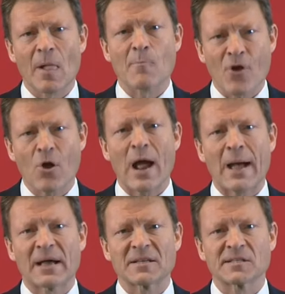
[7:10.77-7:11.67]

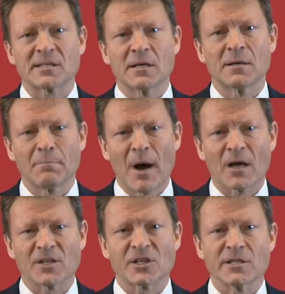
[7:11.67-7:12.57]
pro-Hamas
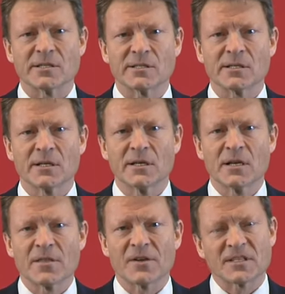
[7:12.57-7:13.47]
marches
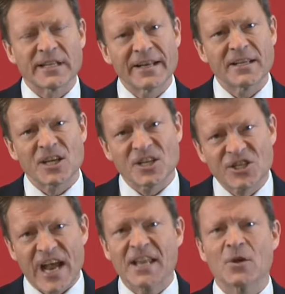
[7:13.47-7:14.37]
that is leading to
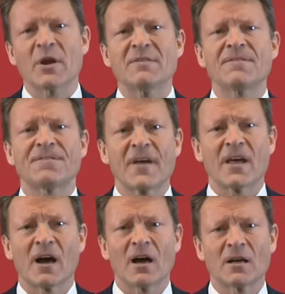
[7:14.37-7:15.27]
genuine
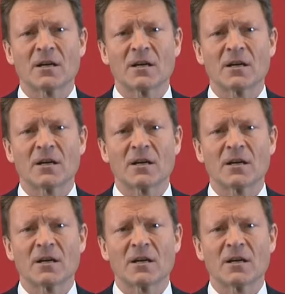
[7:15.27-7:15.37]
fear.